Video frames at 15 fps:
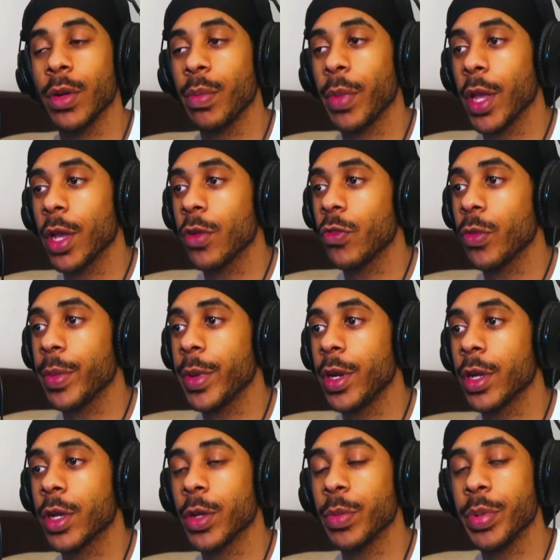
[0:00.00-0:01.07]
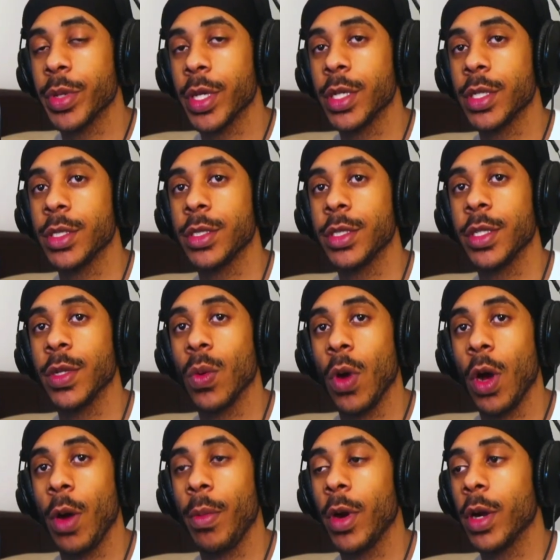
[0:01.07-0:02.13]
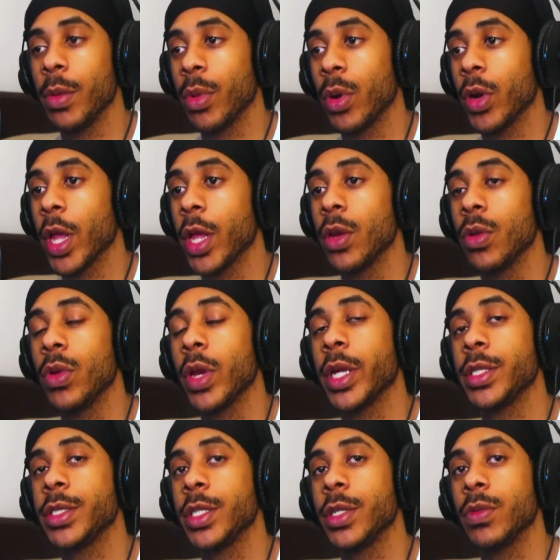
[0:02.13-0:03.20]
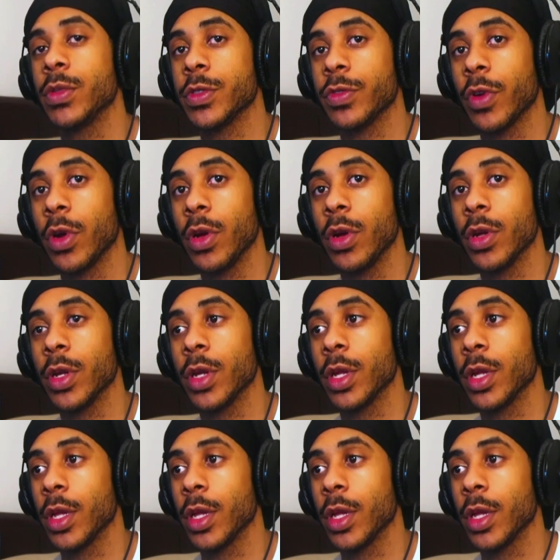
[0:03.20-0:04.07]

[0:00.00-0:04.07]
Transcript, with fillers: Bank of America, PNC, Walmart, bro. They knew that shit was fraud.